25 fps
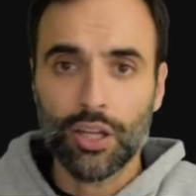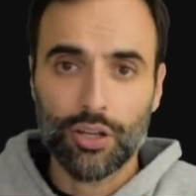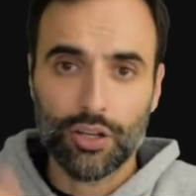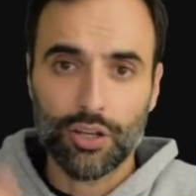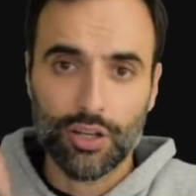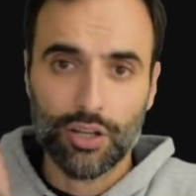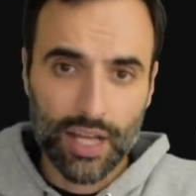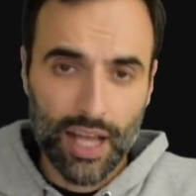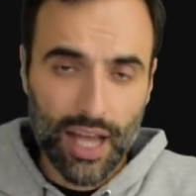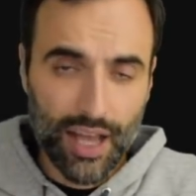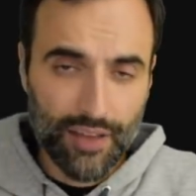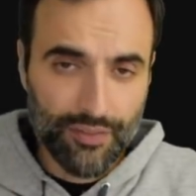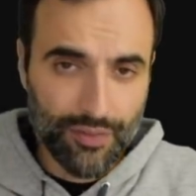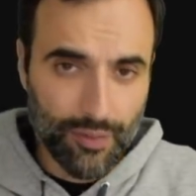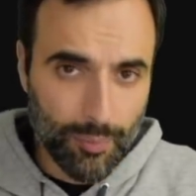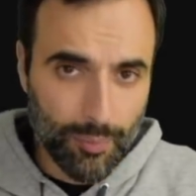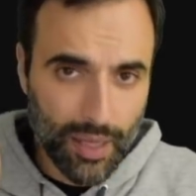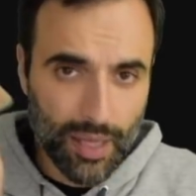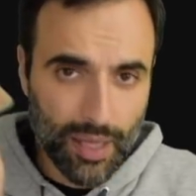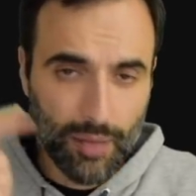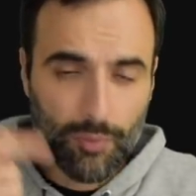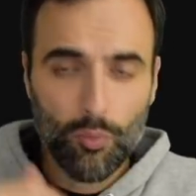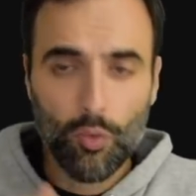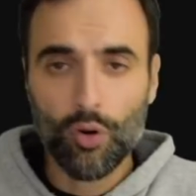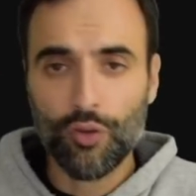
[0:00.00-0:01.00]
You're going to have to
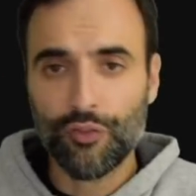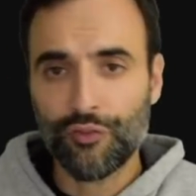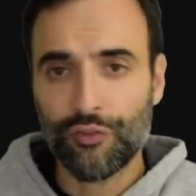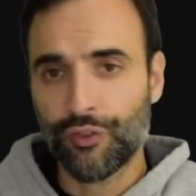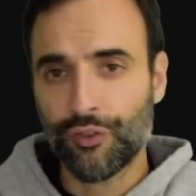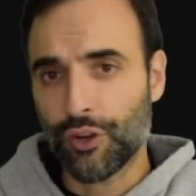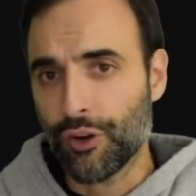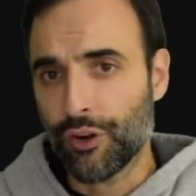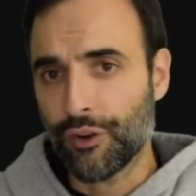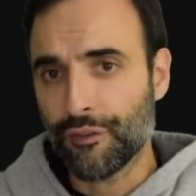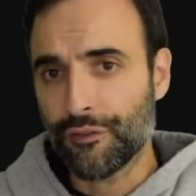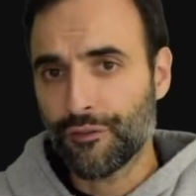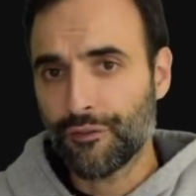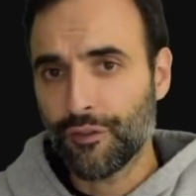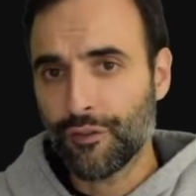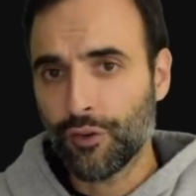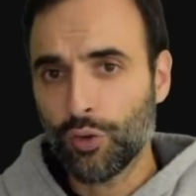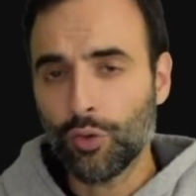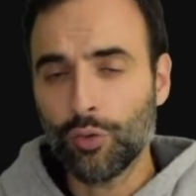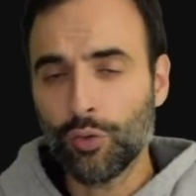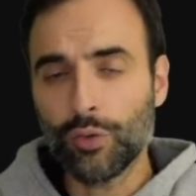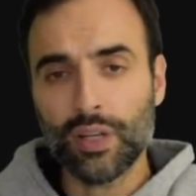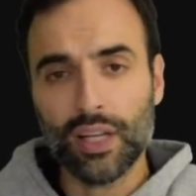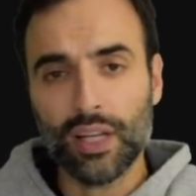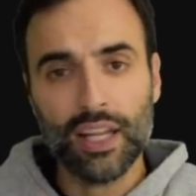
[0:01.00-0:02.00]
pay more for your
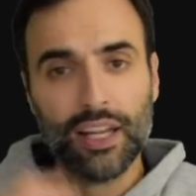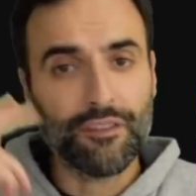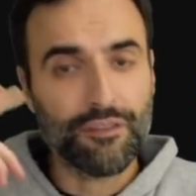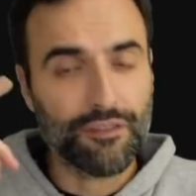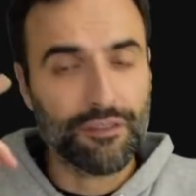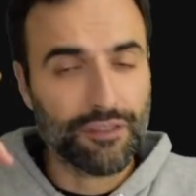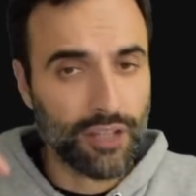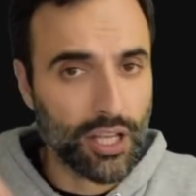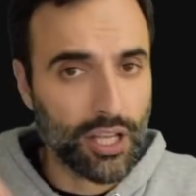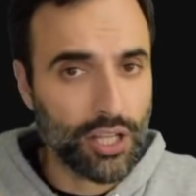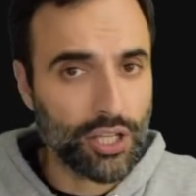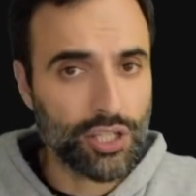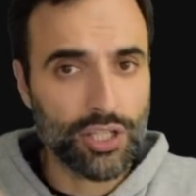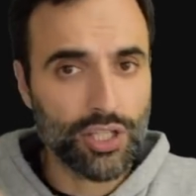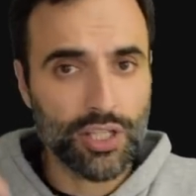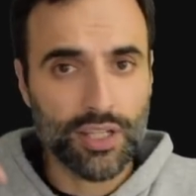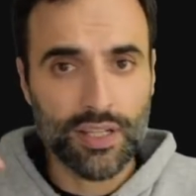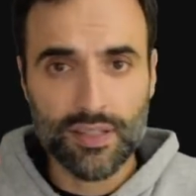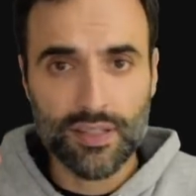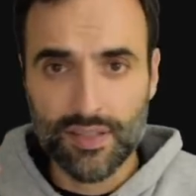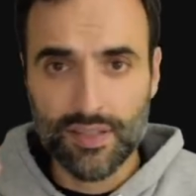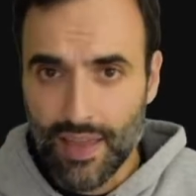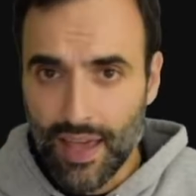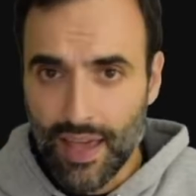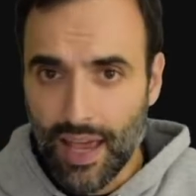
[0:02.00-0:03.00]
food. Inflation
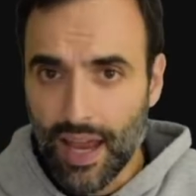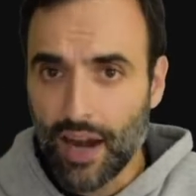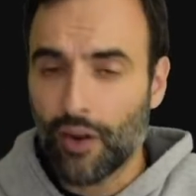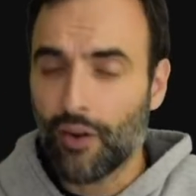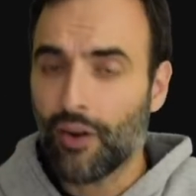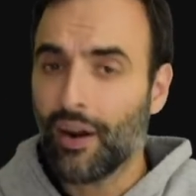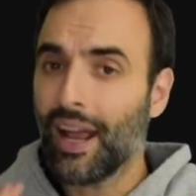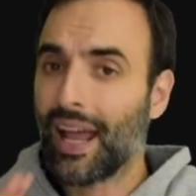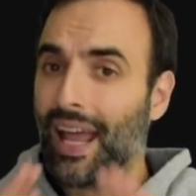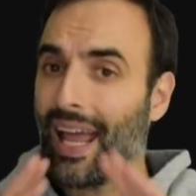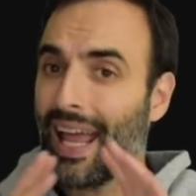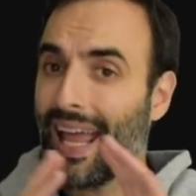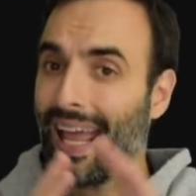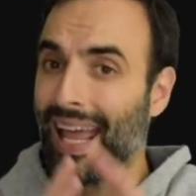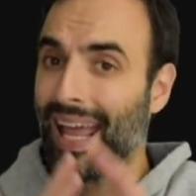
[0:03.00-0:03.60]
is there.